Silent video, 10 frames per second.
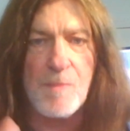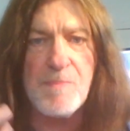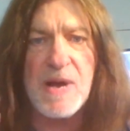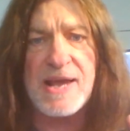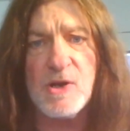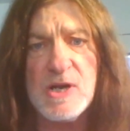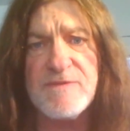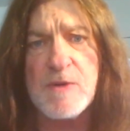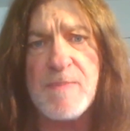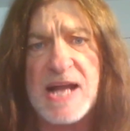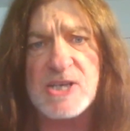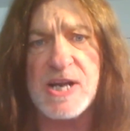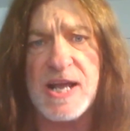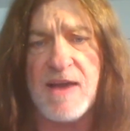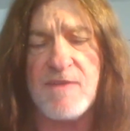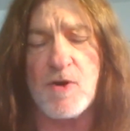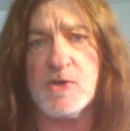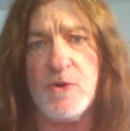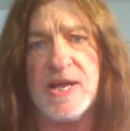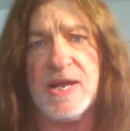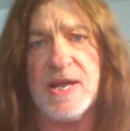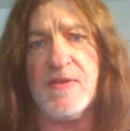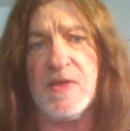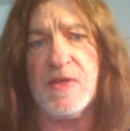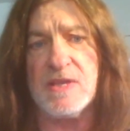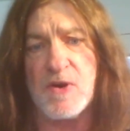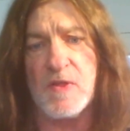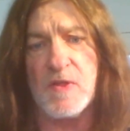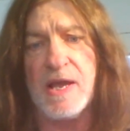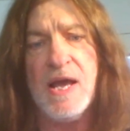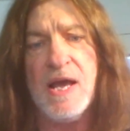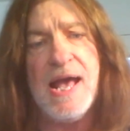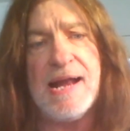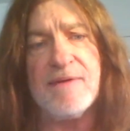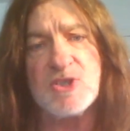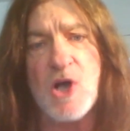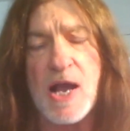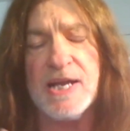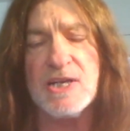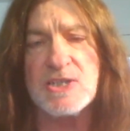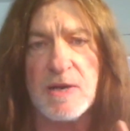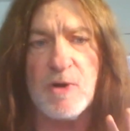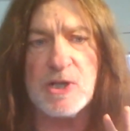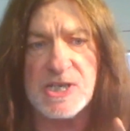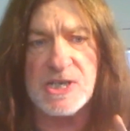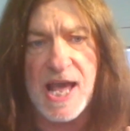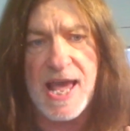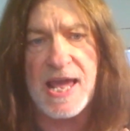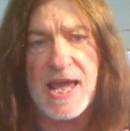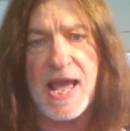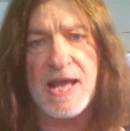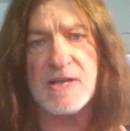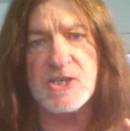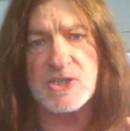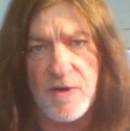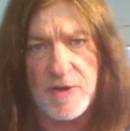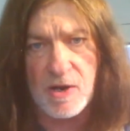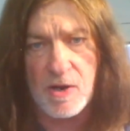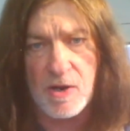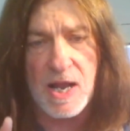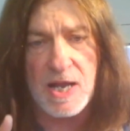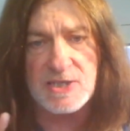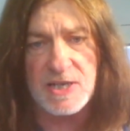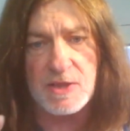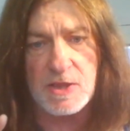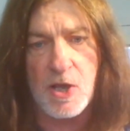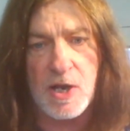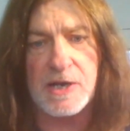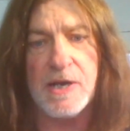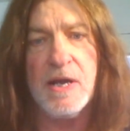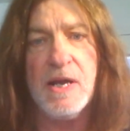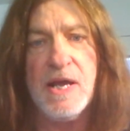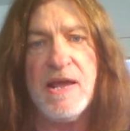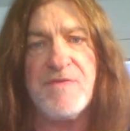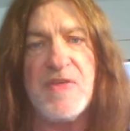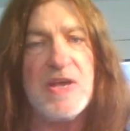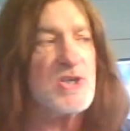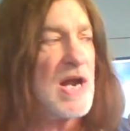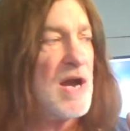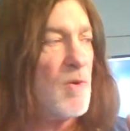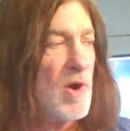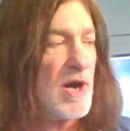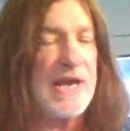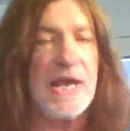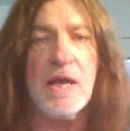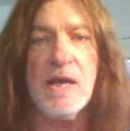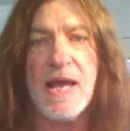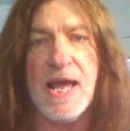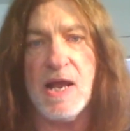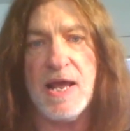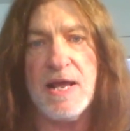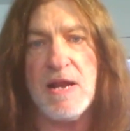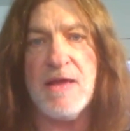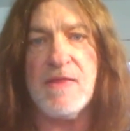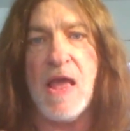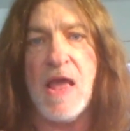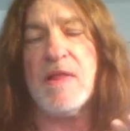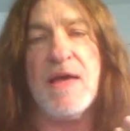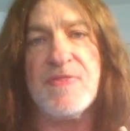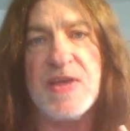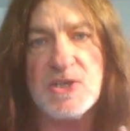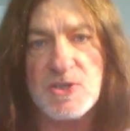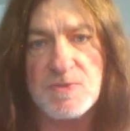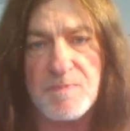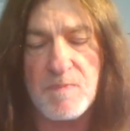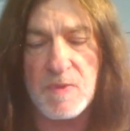but I couldn't even imagine ever doing anything differently. And I was talking to someone today and just telling her, I said, look, if things are not working and and and and, and things